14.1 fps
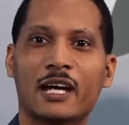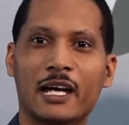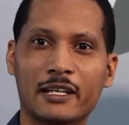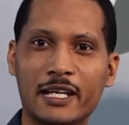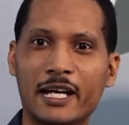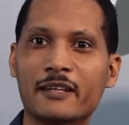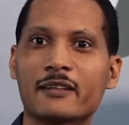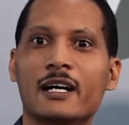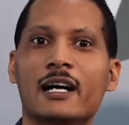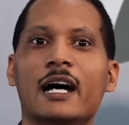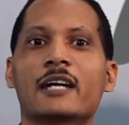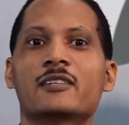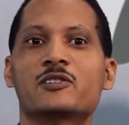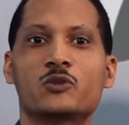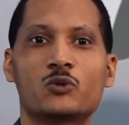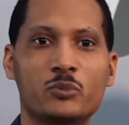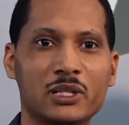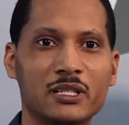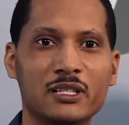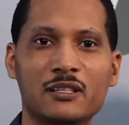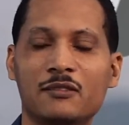I like that, I do
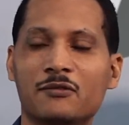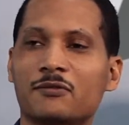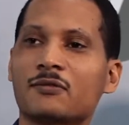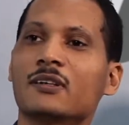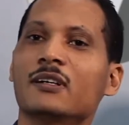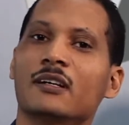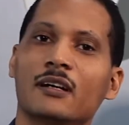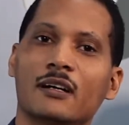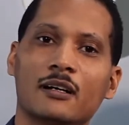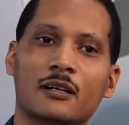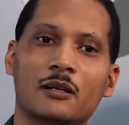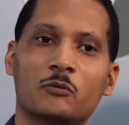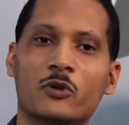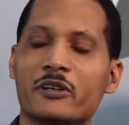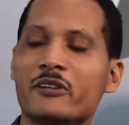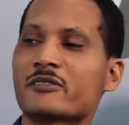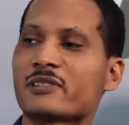believe what you're